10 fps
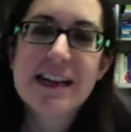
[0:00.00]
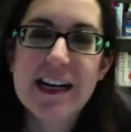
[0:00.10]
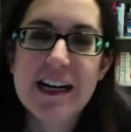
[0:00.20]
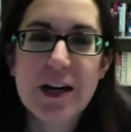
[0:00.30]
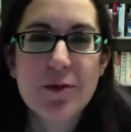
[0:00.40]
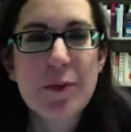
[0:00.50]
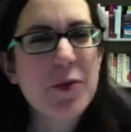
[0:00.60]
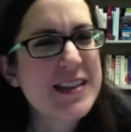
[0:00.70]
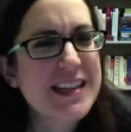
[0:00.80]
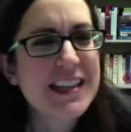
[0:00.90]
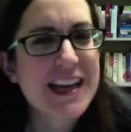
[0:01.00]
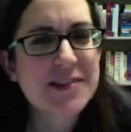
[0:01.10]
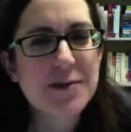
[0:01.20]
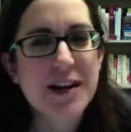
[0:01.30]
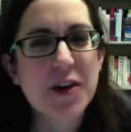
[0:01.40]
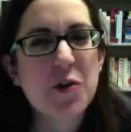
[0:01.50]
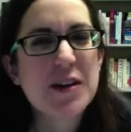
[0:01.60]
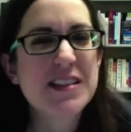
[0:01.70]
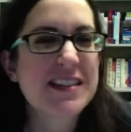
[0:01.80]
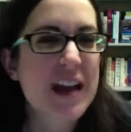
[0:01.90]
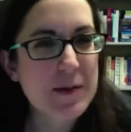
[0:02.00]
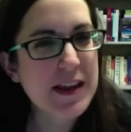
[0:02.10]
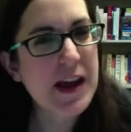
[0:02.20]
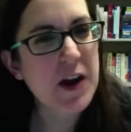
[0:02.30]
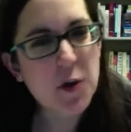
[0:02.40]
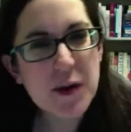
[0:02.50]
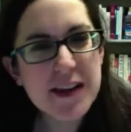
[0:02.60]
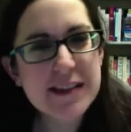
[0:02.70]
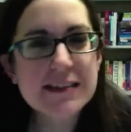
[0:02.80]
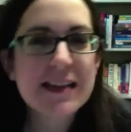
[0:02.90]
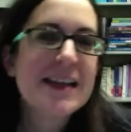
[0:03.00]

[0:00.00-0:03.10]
Remember we said last week a quiz is not really a quiz,